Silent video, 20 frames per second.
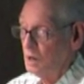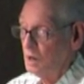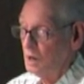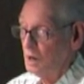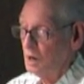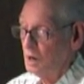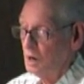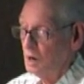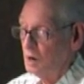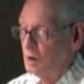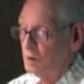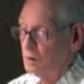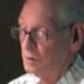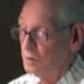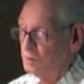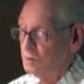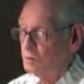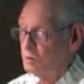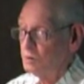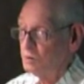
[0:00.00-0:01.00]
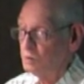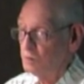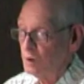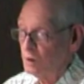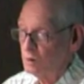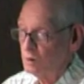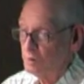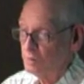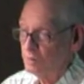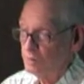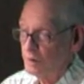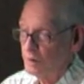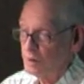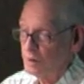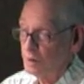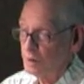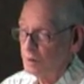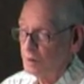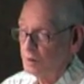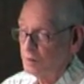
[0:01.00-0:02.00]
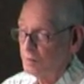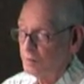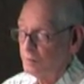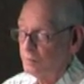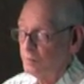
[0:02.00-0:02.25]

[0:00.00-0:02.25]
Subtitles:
Do you know of any?